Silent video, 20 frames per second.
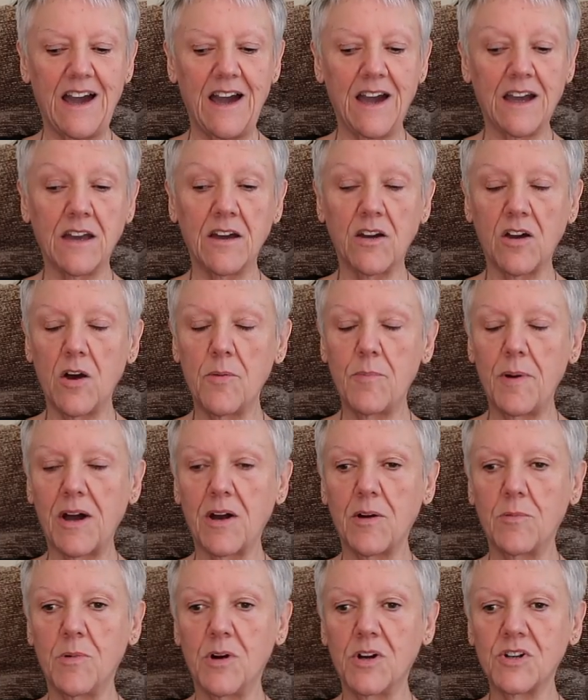I could go
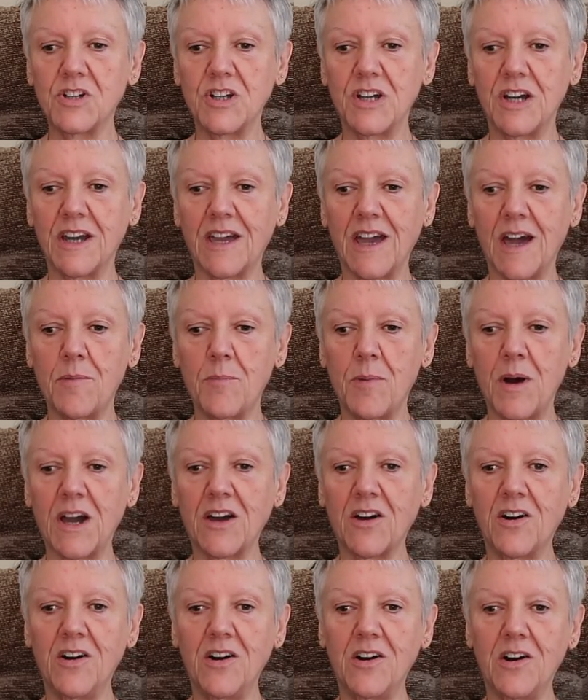back and watch it again, but I
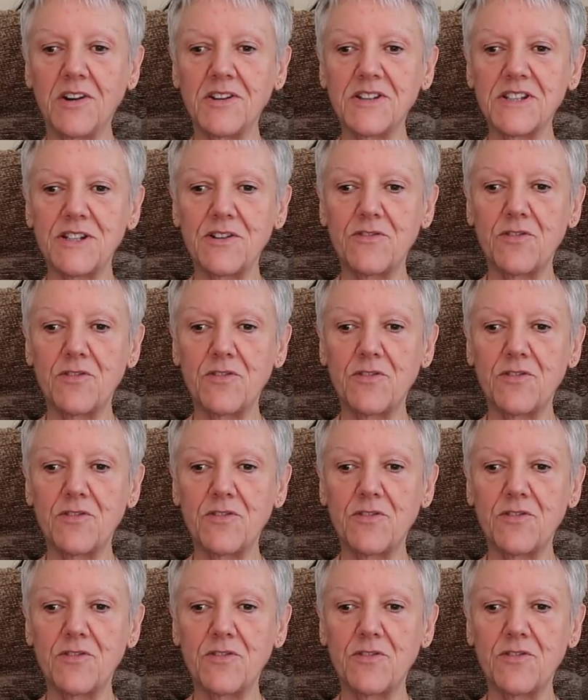can't honestly